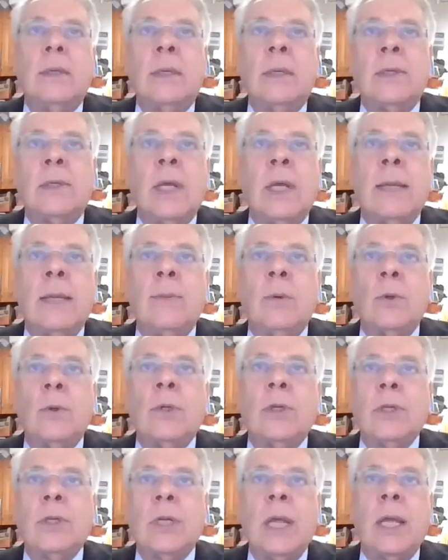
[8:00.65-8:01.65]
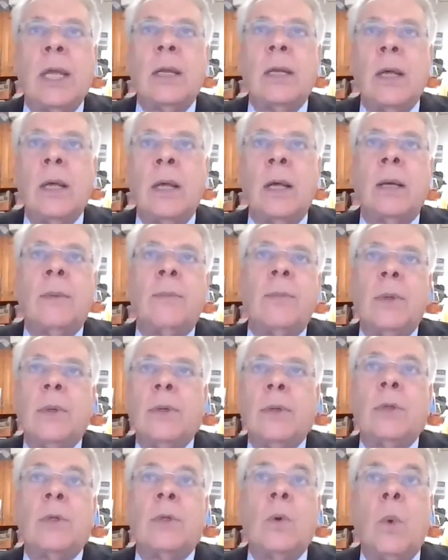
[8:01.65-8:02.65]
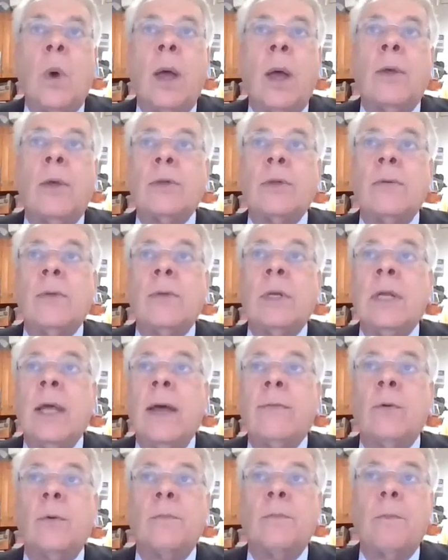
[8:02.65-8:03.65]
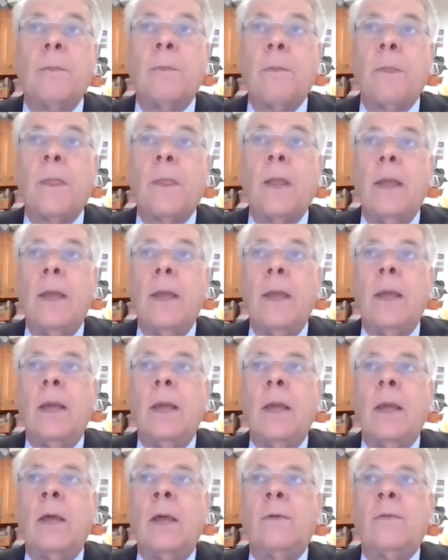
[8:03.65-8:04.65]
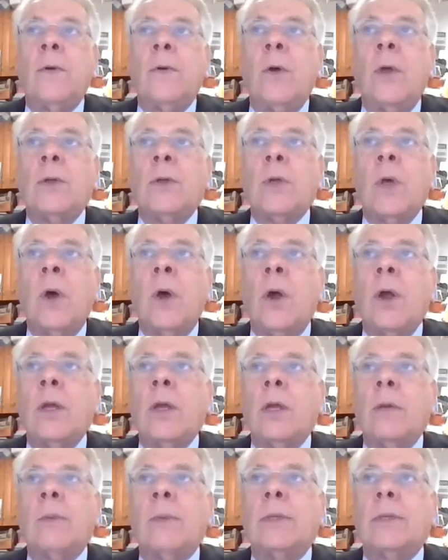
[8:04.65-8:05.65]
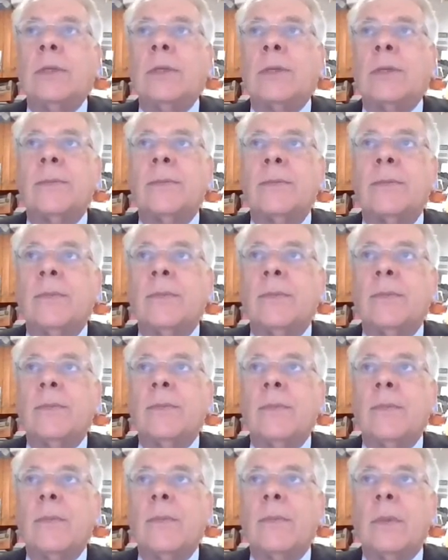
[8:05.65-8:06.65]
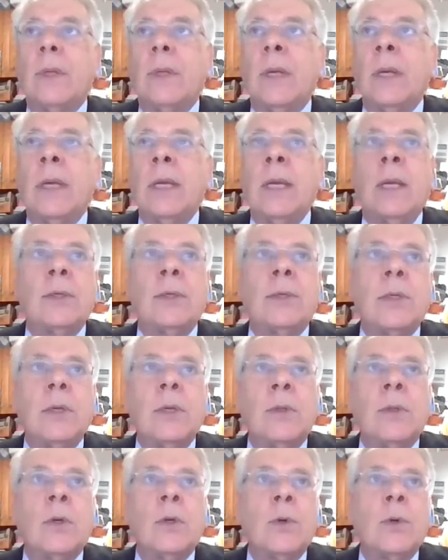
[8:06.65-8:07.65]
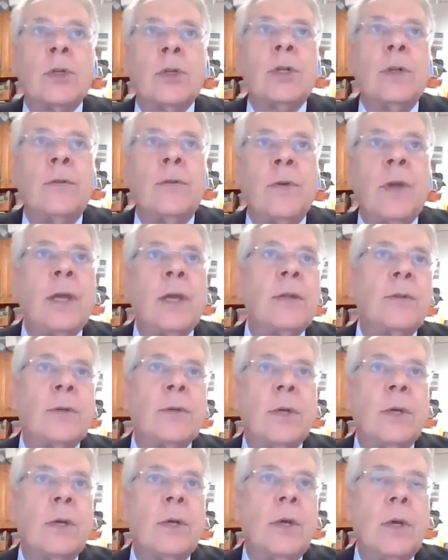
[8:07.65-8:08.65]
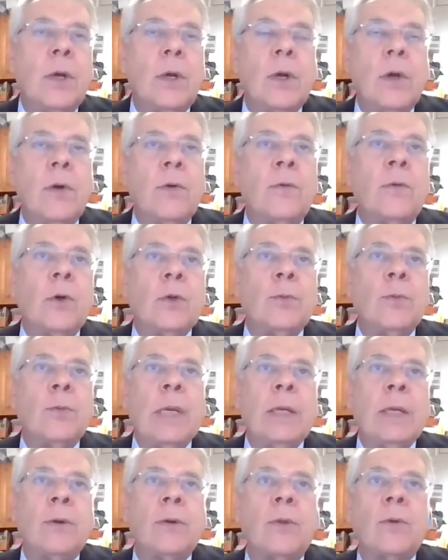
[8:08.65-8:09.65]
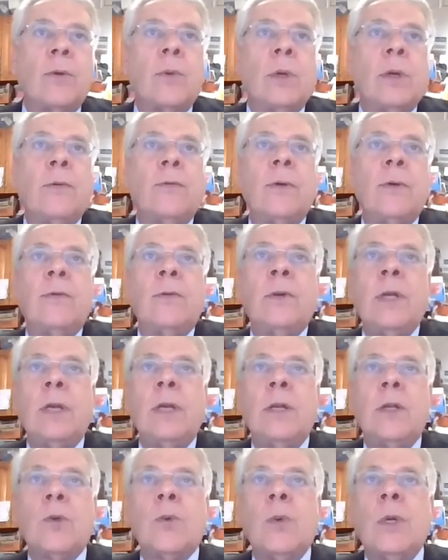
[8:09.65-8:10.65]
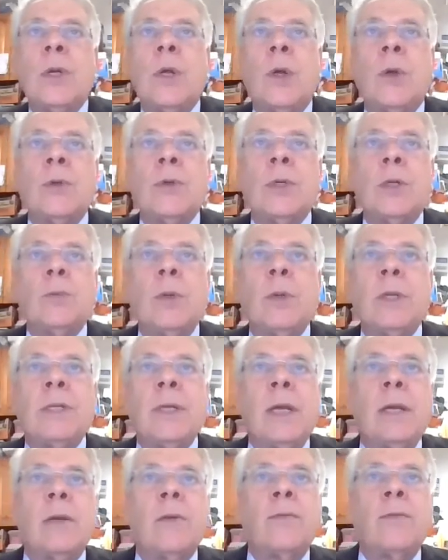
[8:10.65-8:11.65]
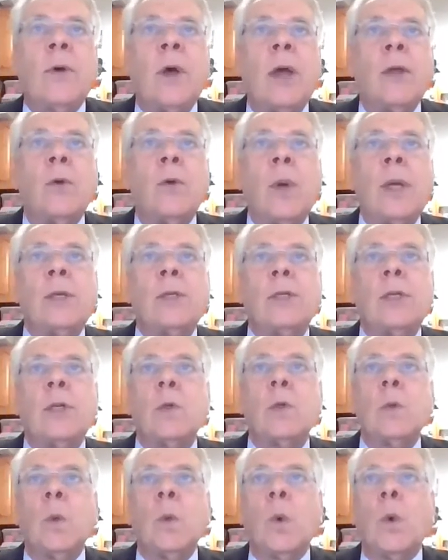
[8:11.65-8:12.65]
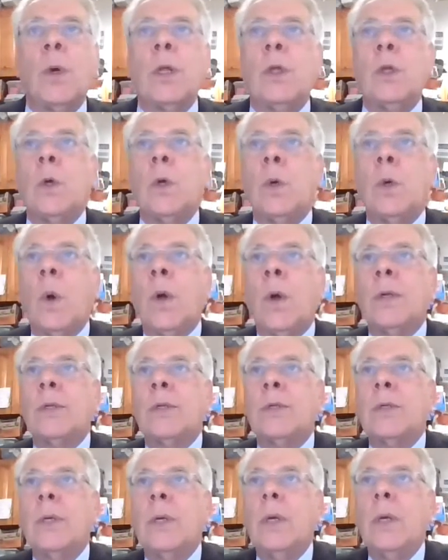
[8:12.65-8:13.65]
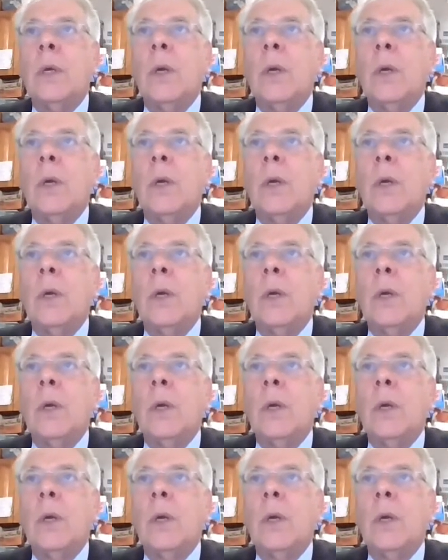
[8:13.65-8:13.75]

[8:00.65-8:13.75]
is able to stand up to the wiles of the devil and false arguments against the Christian faith. 1 Peter 3:15, as we know, says, but sanctify Christ as Lord in your hearts,